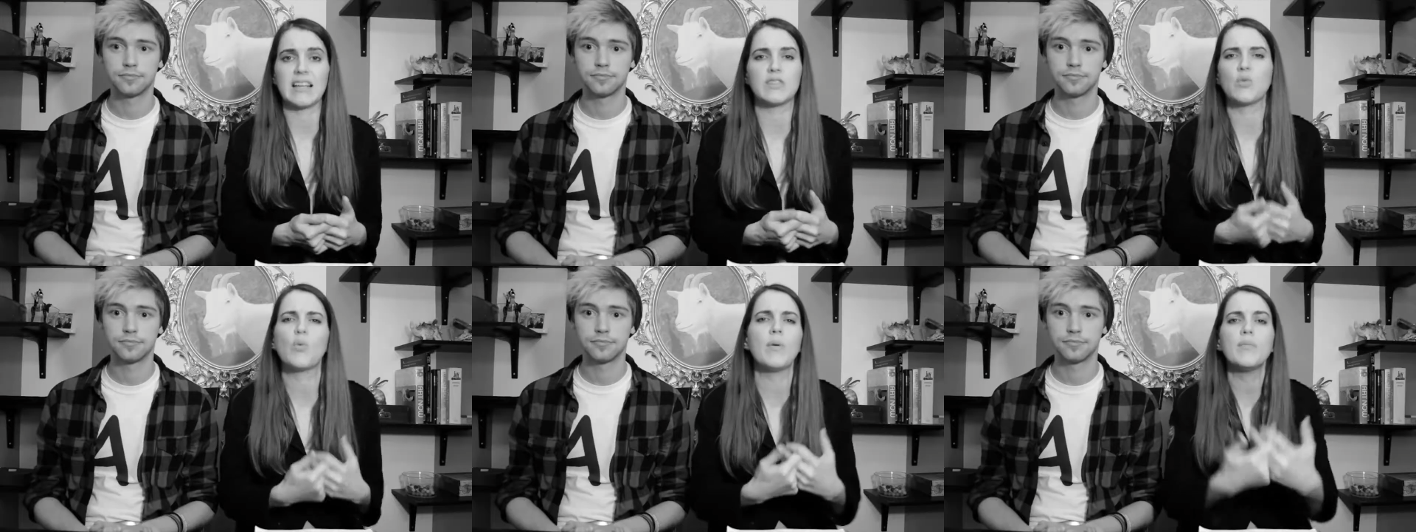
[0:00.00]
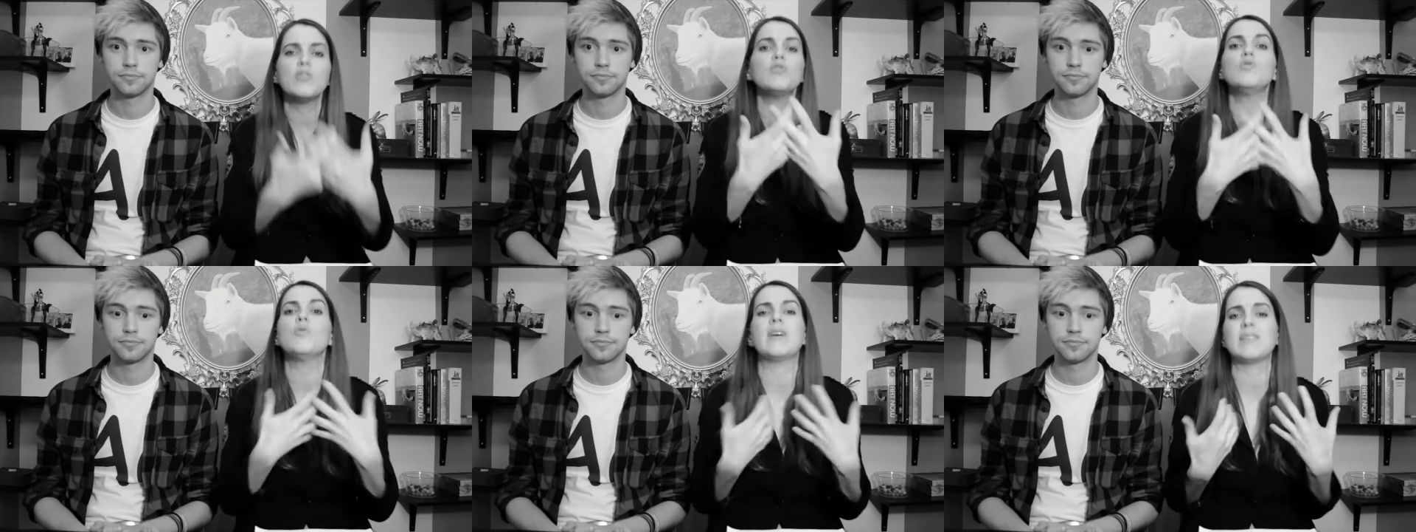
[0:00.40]
Speaker 1: As a woman
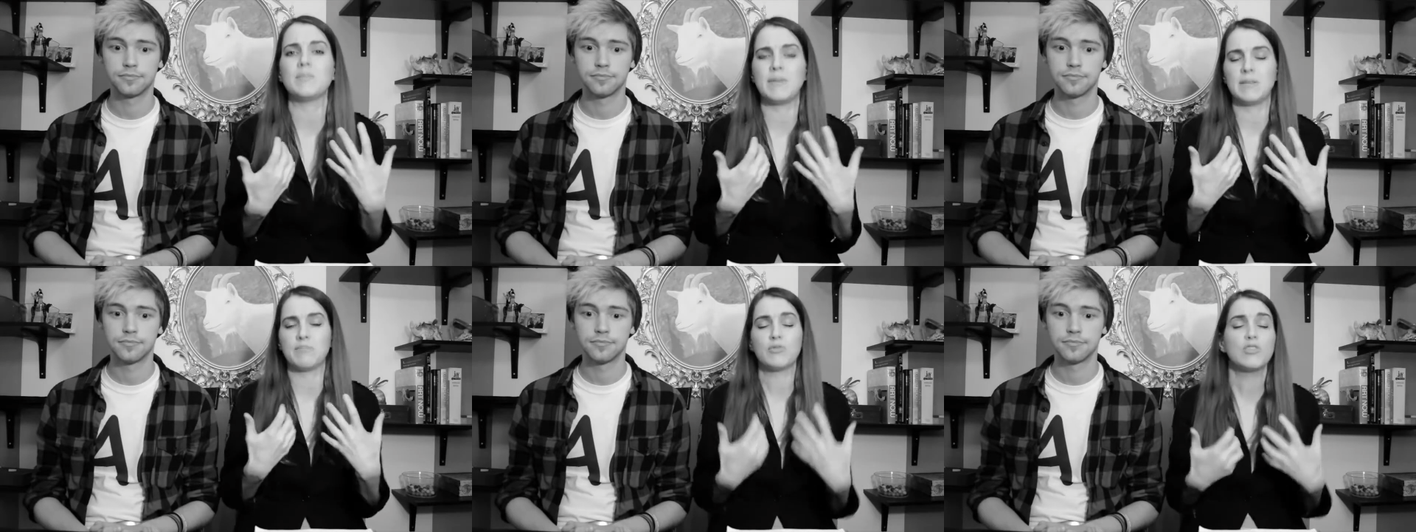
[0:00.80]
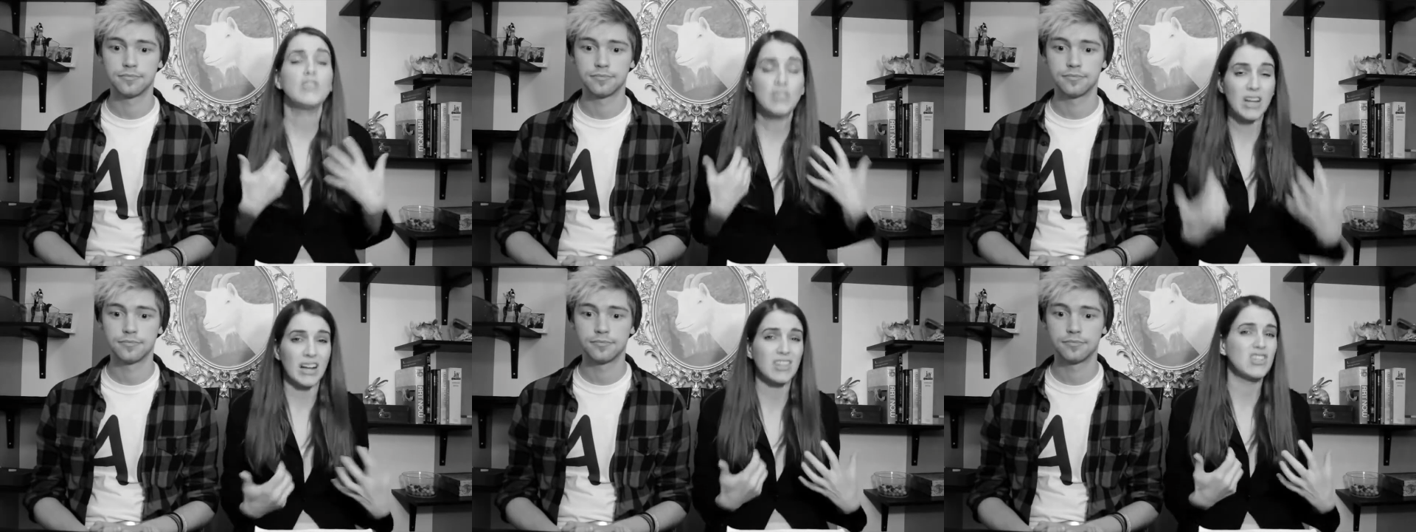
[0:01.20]
who has been
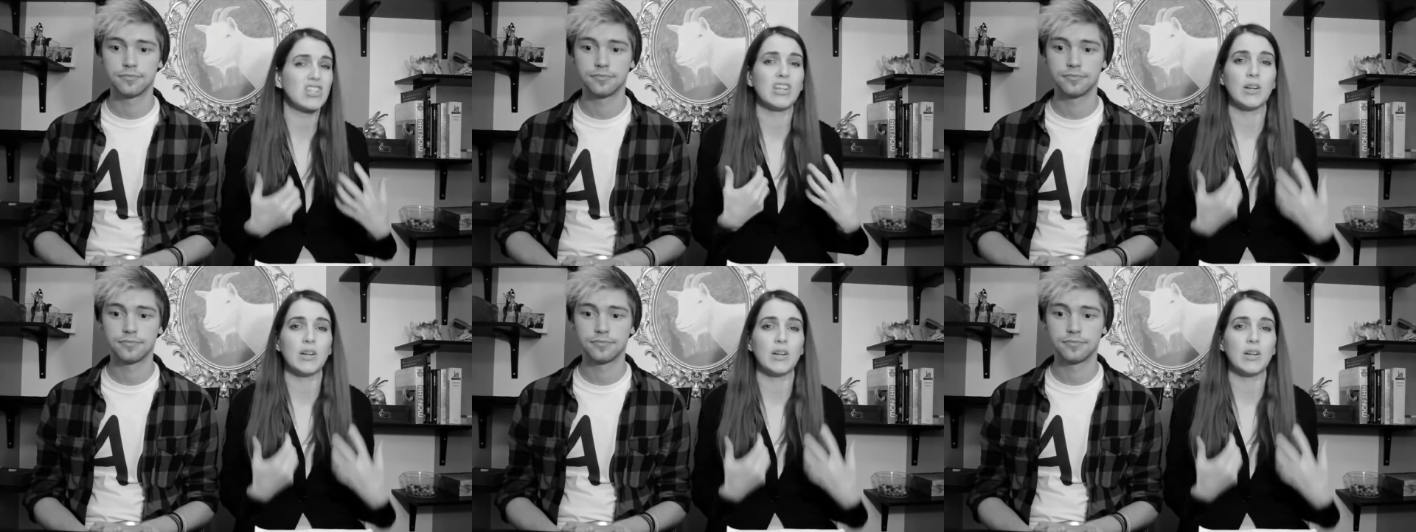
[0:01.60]
touched